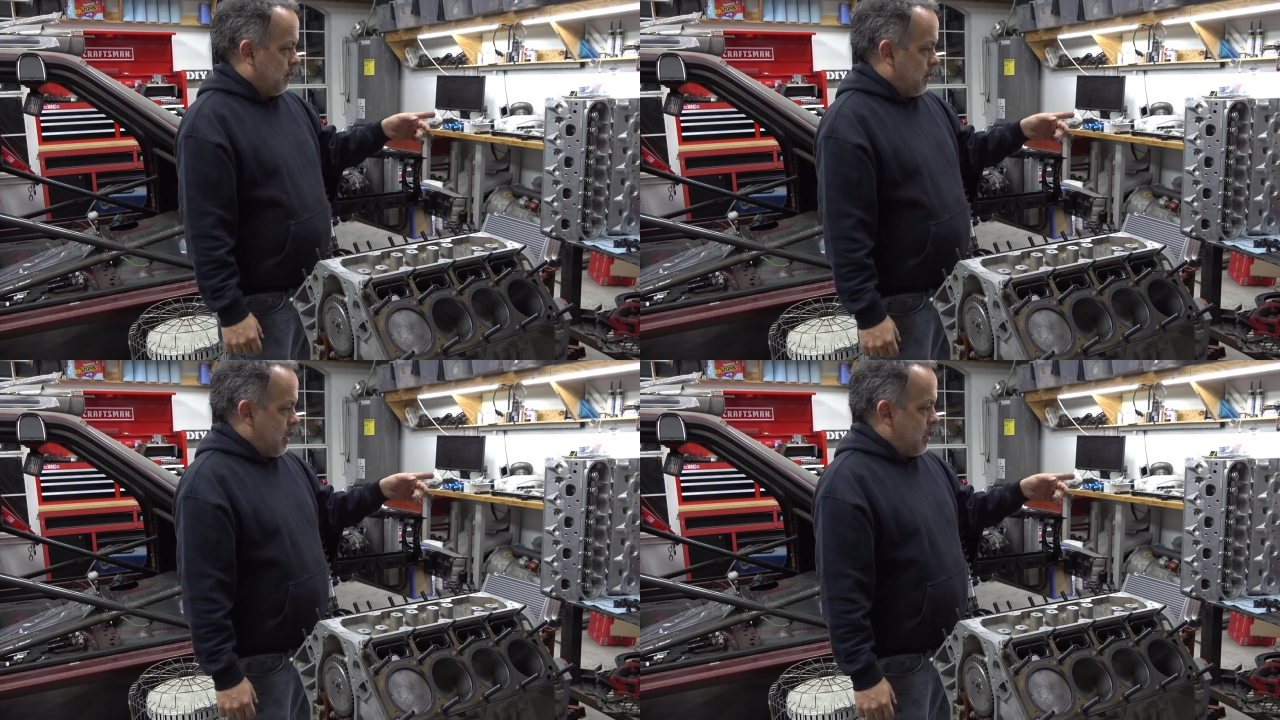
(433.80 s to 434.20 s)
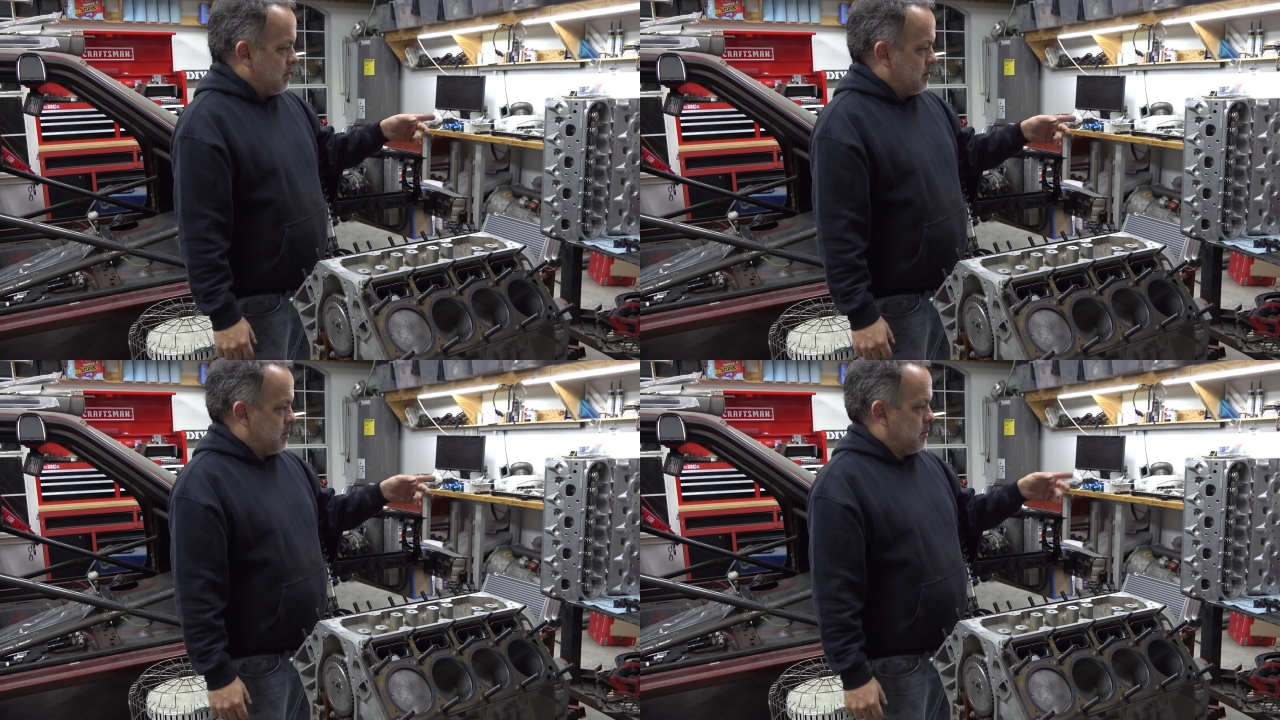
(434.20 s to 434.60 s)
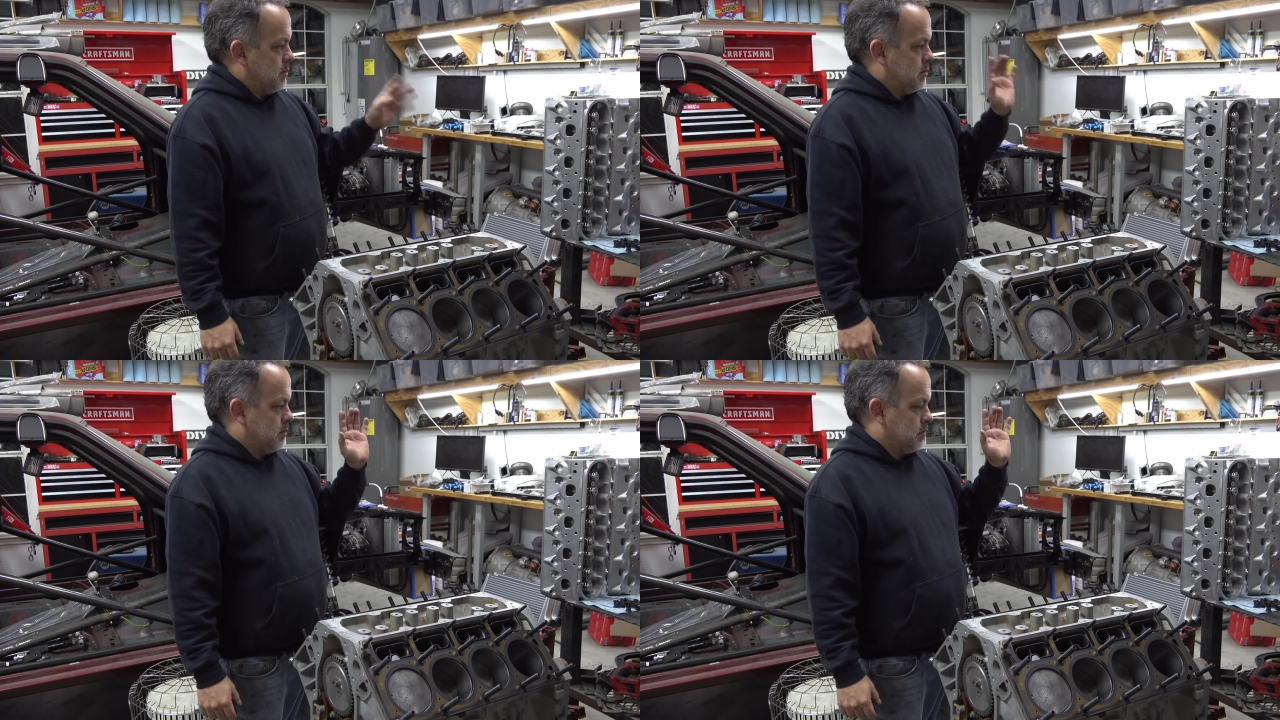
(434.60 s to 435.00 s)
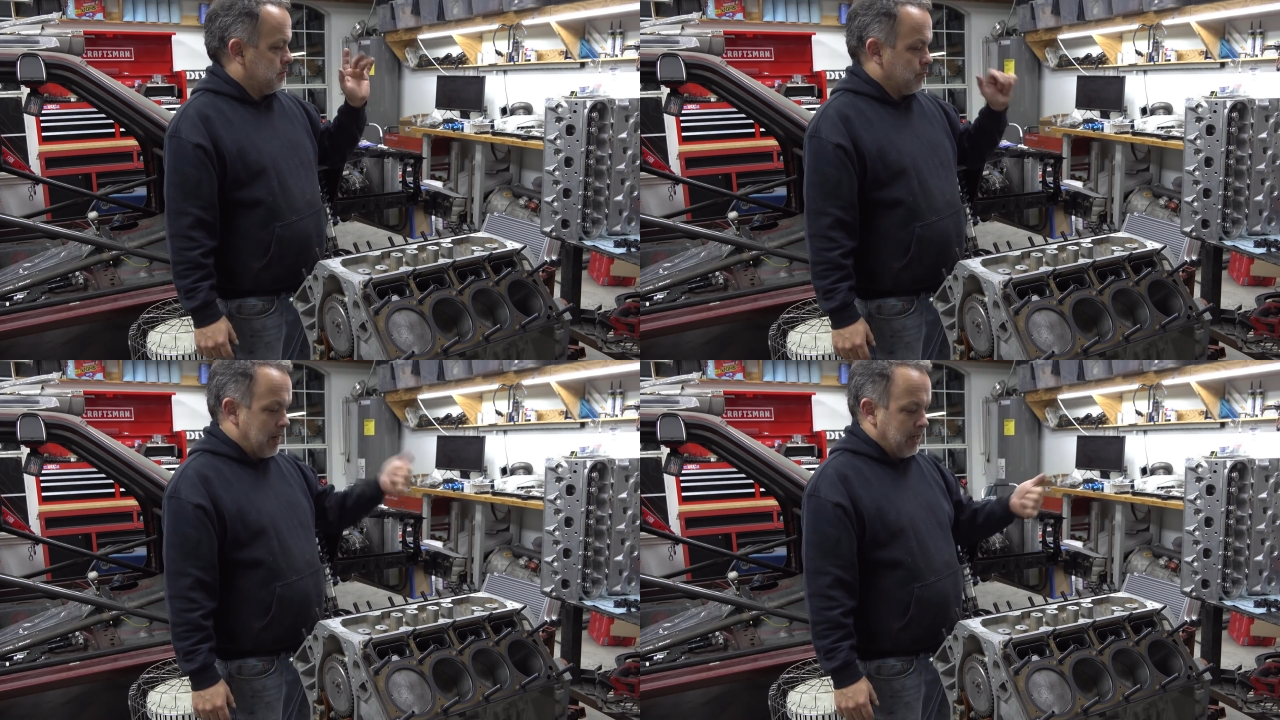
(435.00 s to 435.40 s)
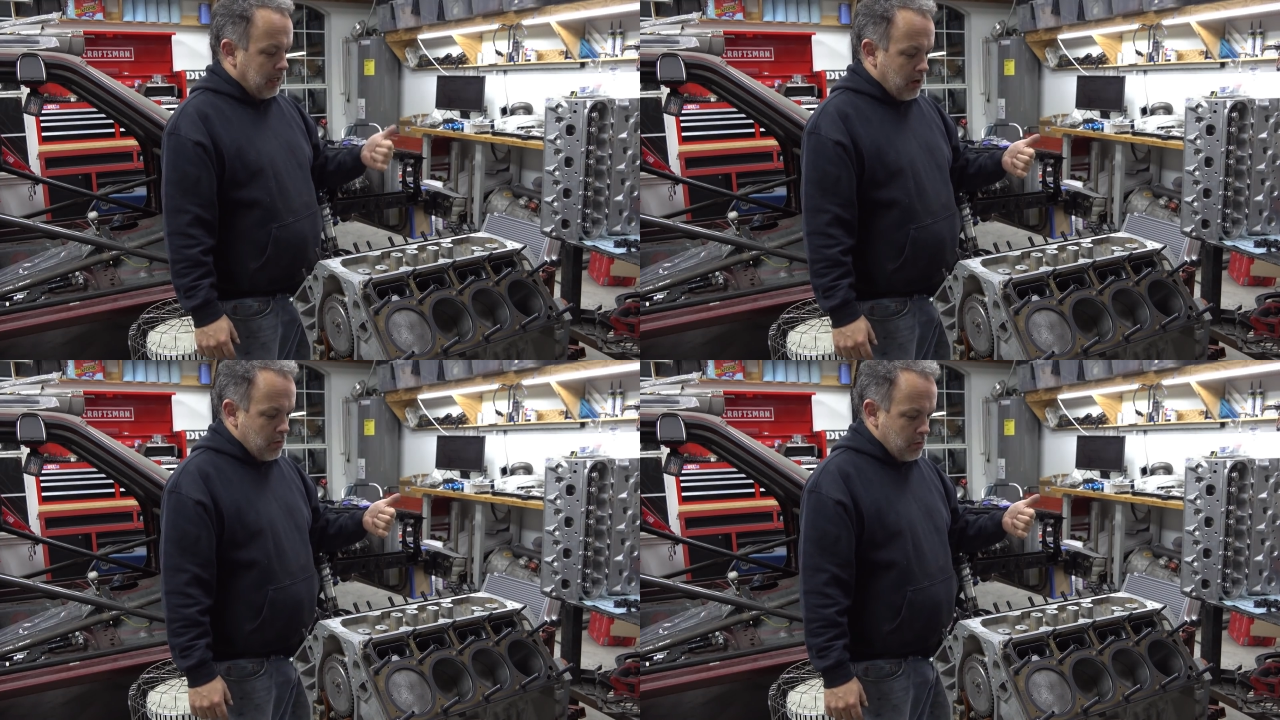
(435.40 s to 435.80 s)
Heads ready to
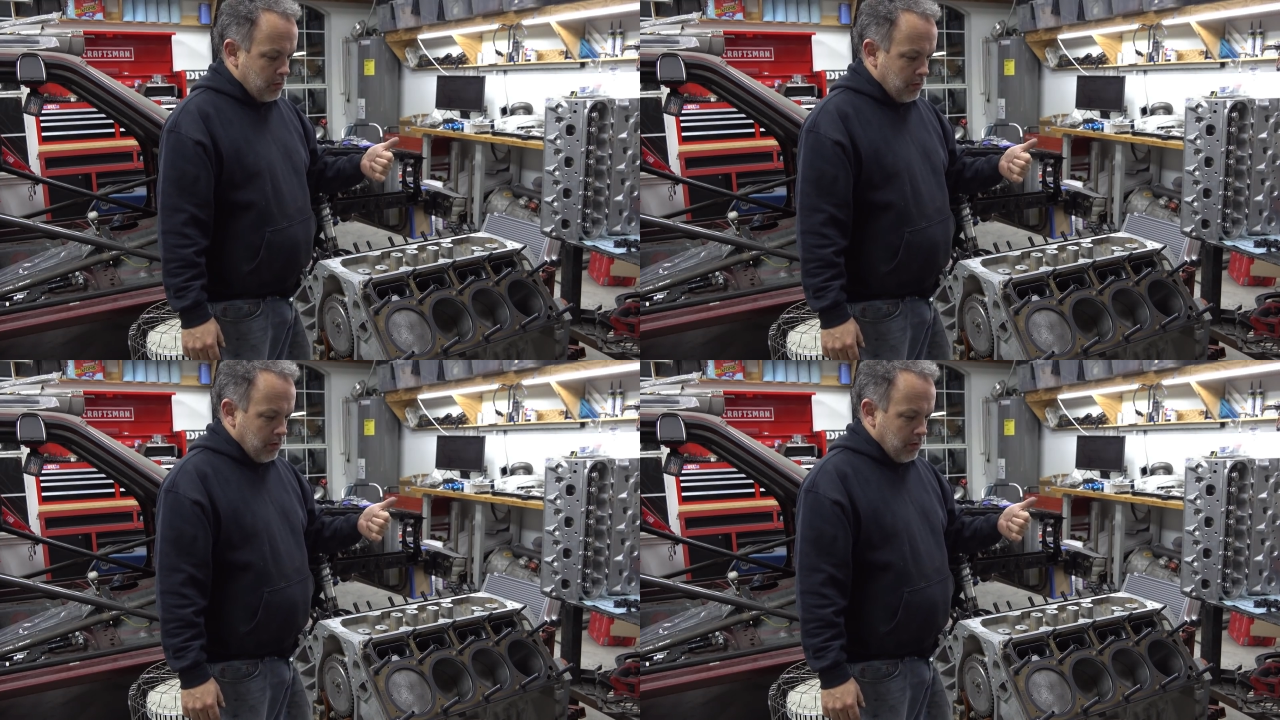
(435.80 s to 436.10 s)
go.